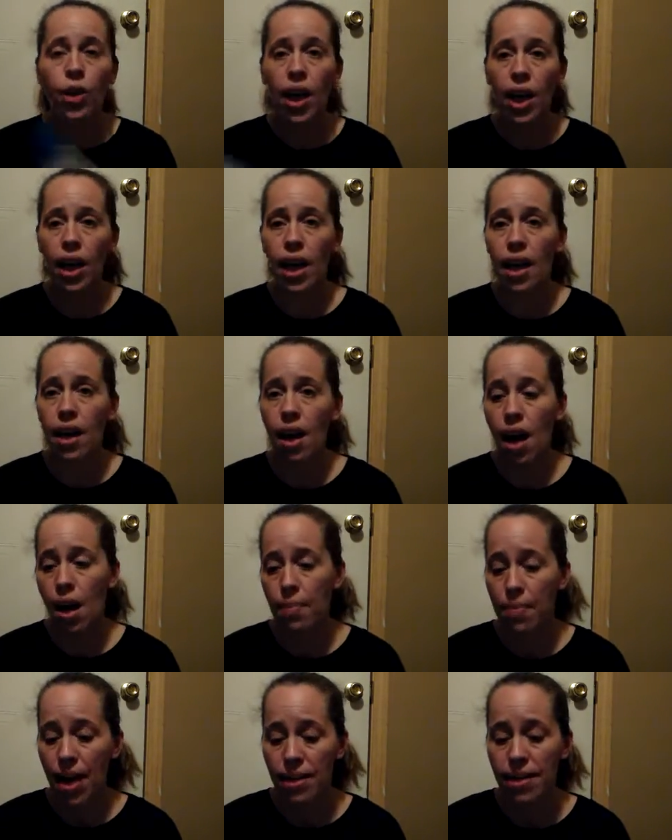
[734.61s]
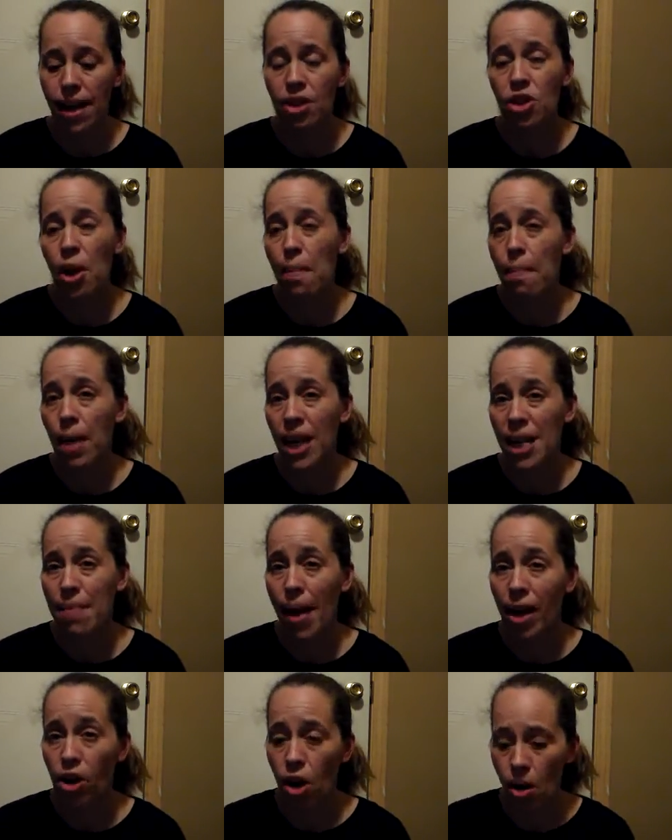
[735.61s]
you can get, um, that's actually a
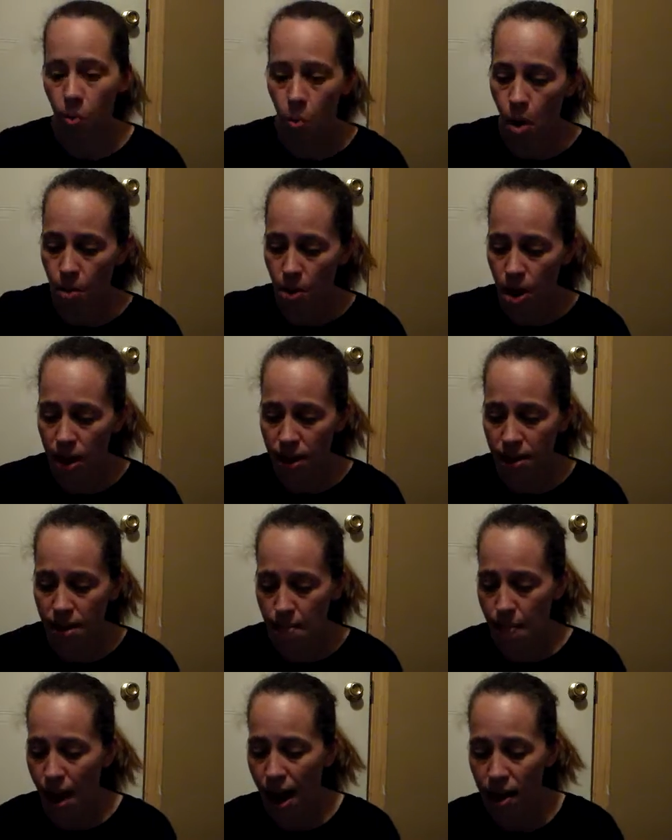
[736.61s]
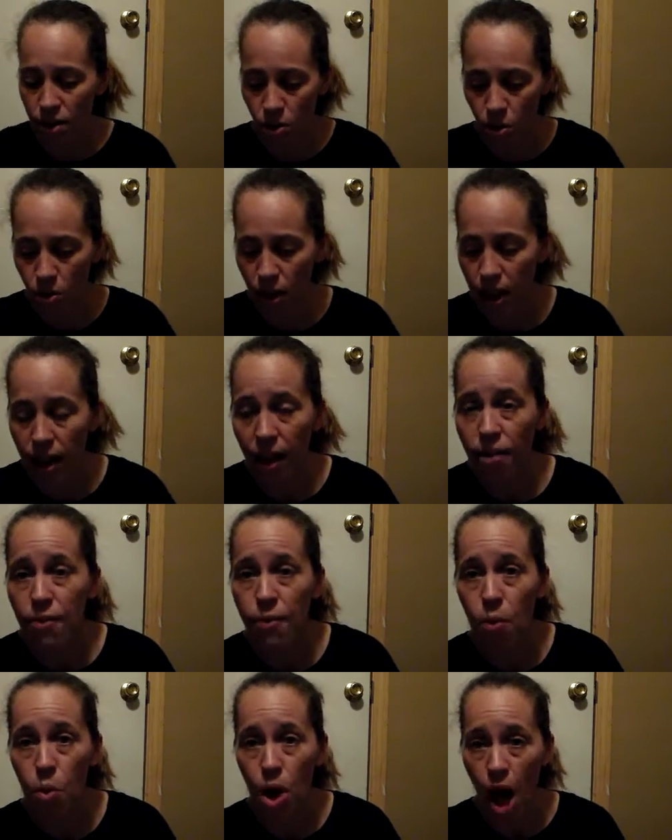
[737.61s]
moneymaker at Walmart because the pads are only
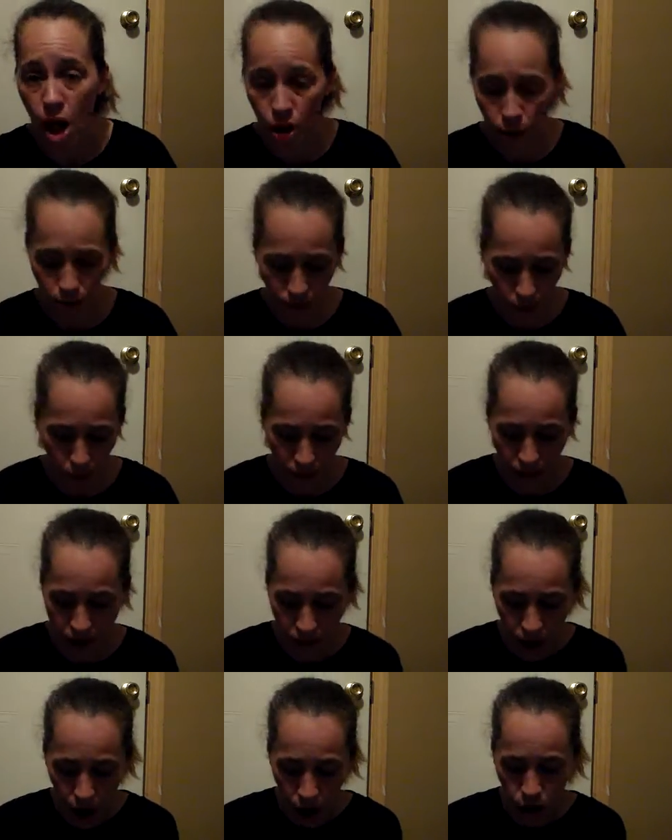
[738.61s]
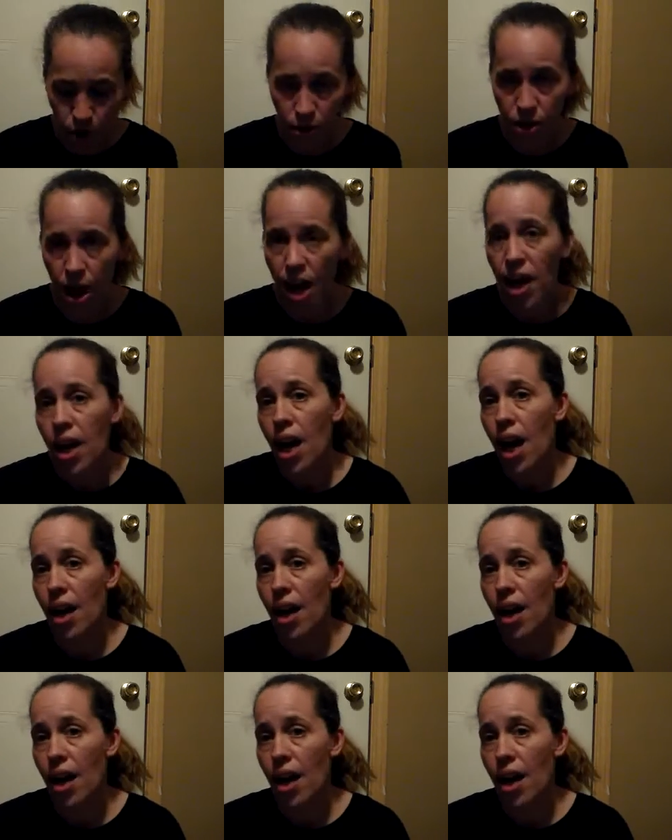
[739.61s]
like $4, 4 or $5